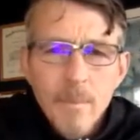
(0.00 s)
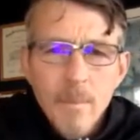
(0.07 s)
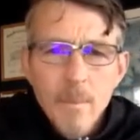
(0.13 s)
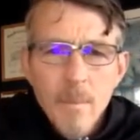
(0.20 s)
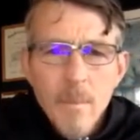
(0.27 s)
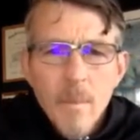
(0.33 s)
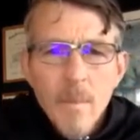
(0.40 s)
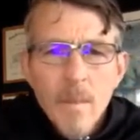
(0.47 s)

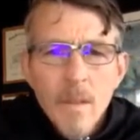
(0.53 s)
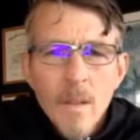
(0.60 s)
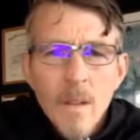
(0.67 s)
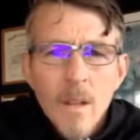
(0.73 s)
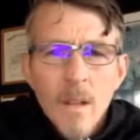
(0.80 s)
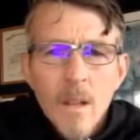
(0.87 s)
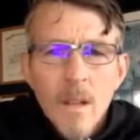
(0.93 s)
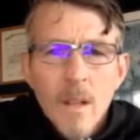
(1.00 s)

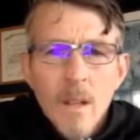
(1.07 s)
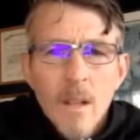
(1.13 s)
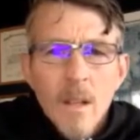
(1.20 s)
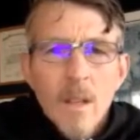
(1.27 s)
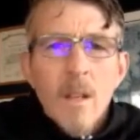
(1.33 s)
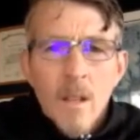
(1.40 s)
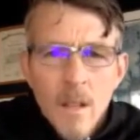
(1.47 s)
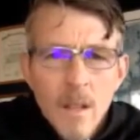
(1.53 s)

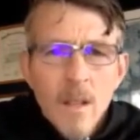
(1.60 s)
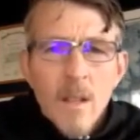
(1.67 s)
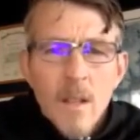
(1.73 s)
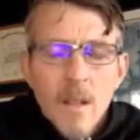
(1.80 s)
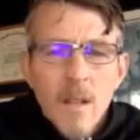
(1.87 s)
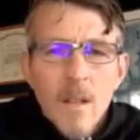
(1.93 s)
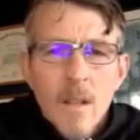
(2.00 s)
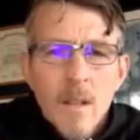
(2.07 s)

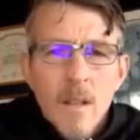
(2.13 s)
The person shown says nothing.